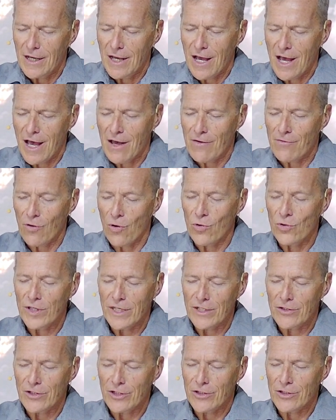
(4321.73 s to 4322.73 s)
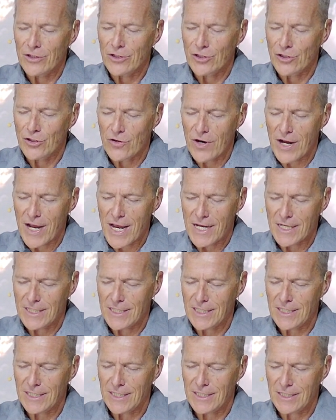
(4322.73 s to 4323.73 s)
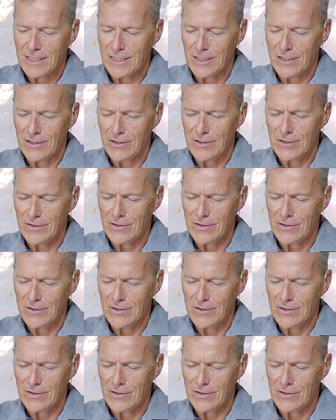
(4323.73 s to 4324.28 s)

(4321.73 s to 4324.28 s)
have only your, your grace to